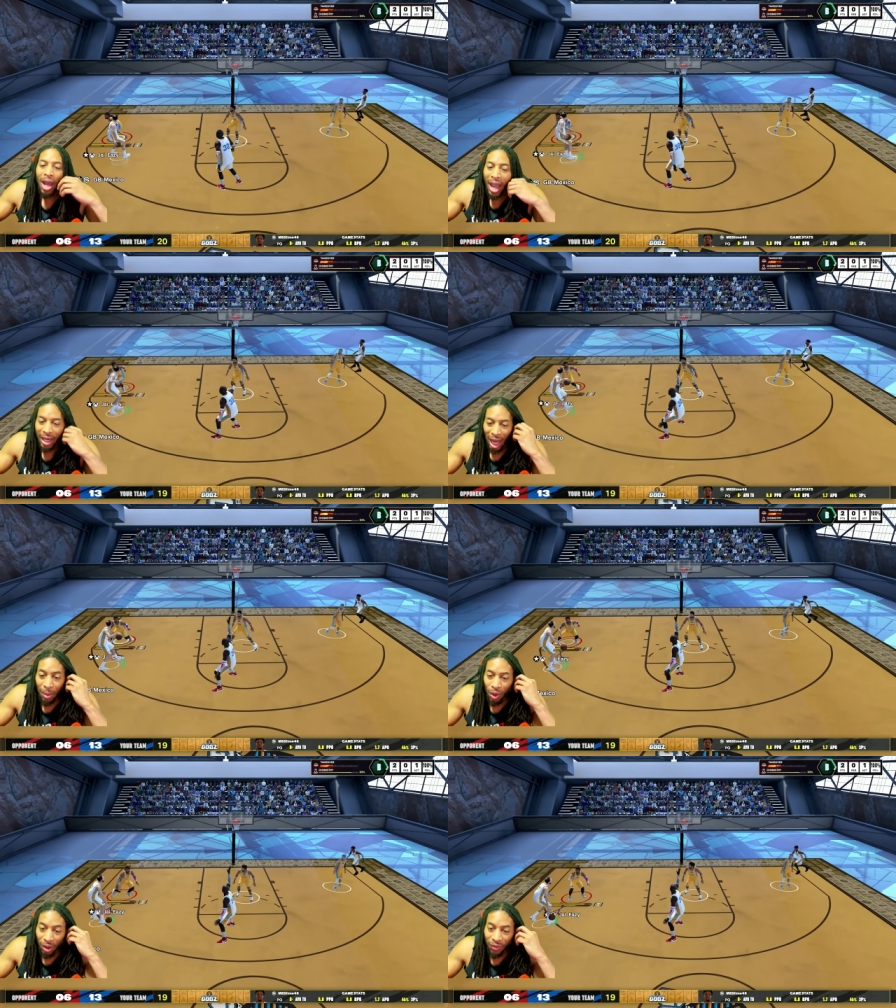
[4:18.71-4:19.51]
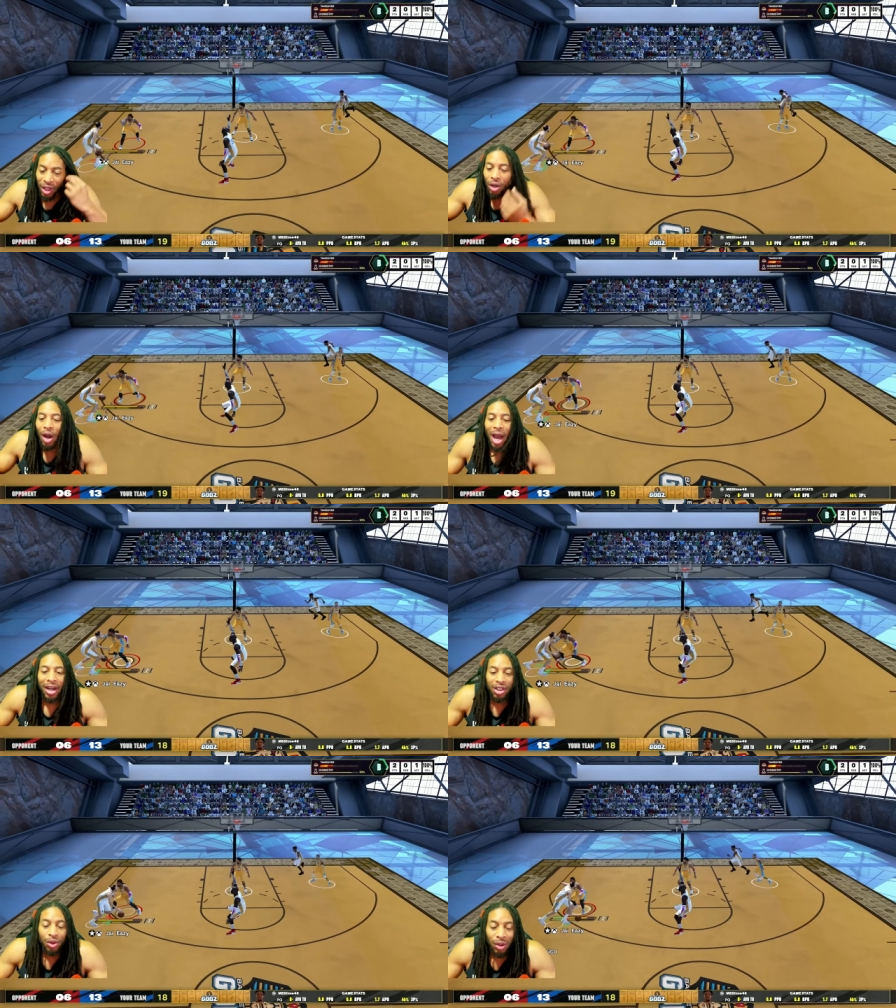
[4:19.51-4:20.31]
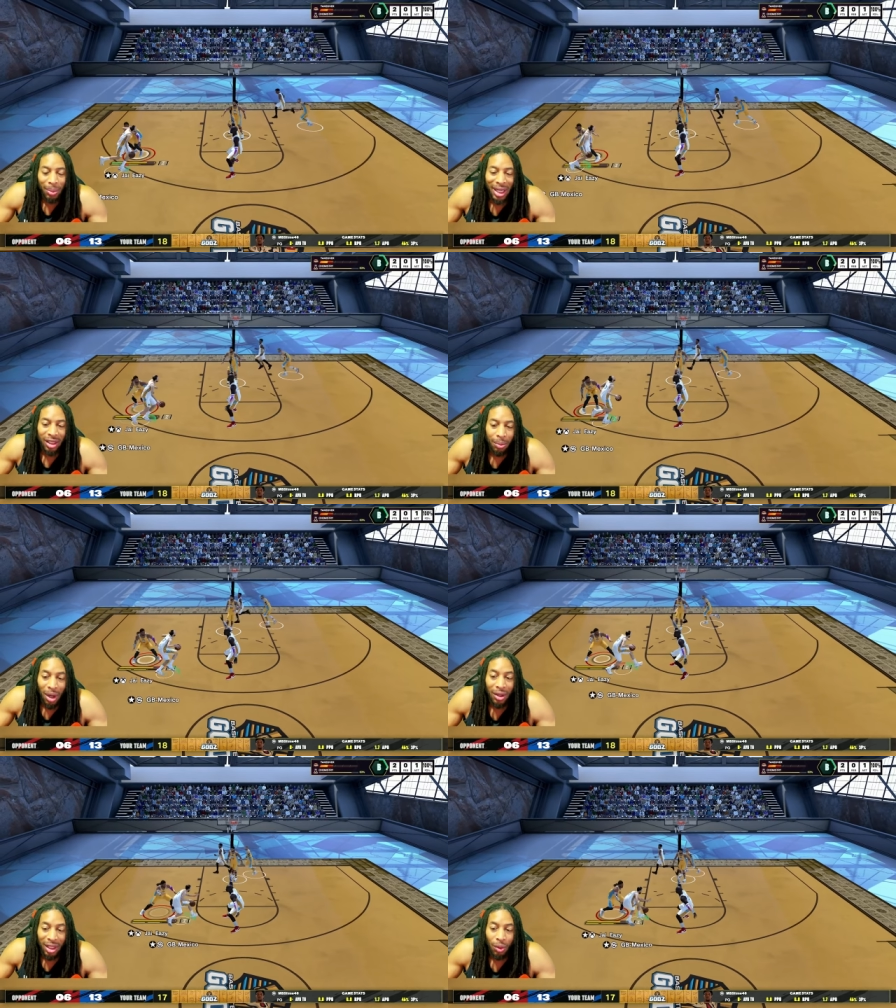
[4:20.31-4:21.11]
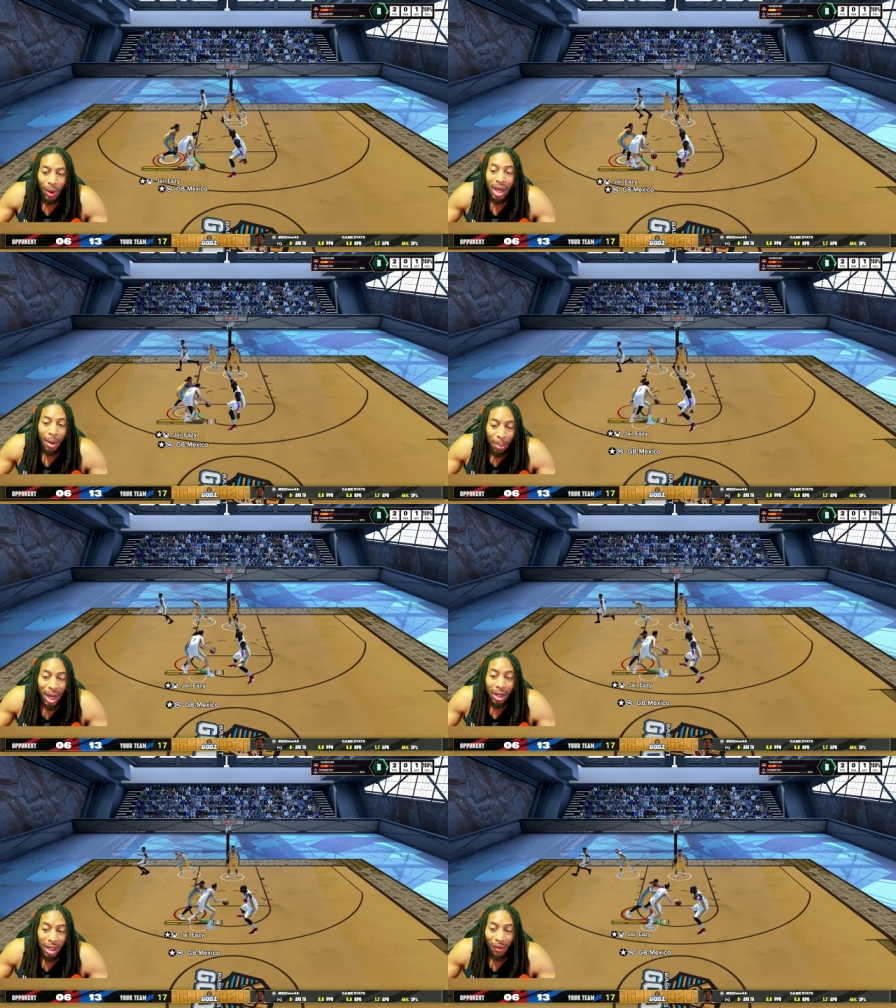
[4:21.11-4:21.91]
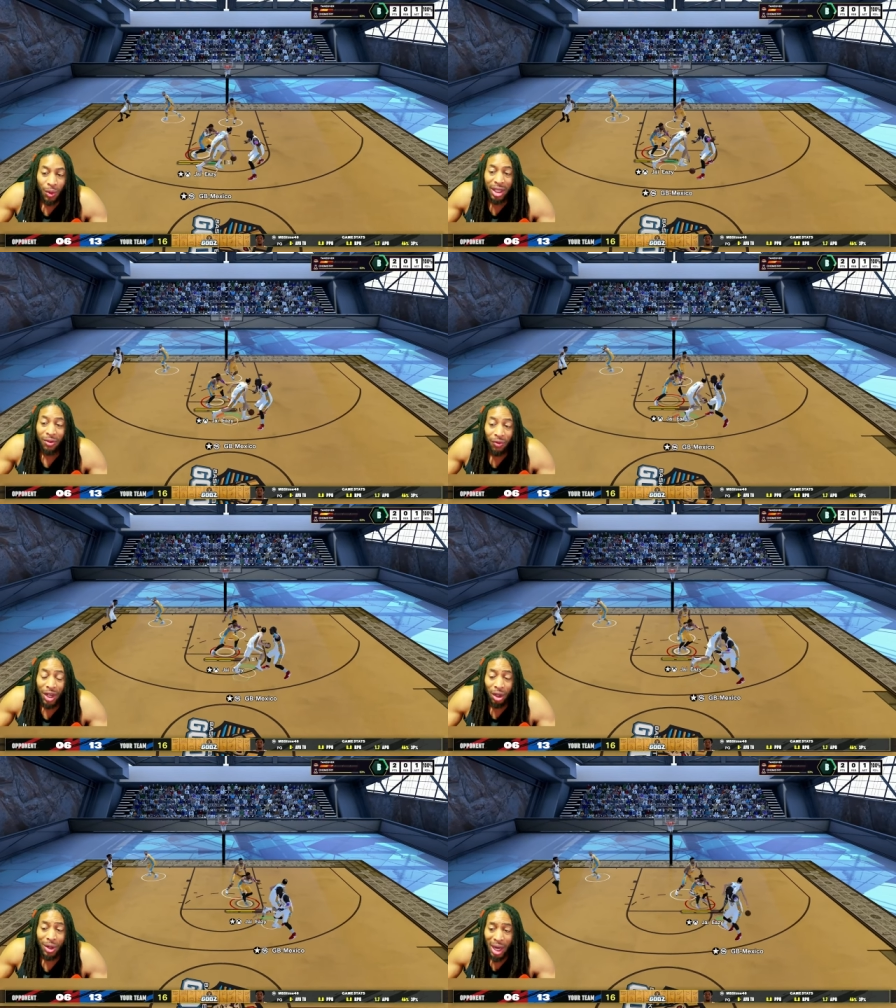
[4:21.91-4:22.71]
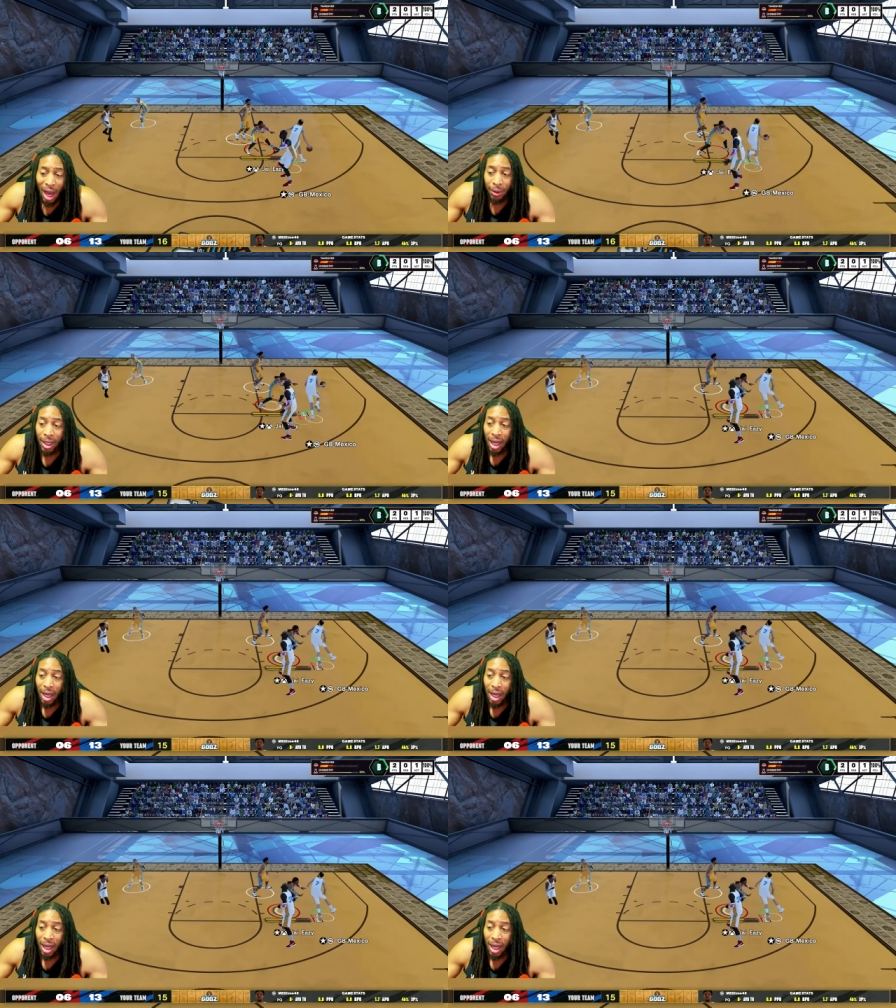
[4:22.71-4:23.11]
And I'm going to figure out how to shoot the basketball anyway. But if we can figure it out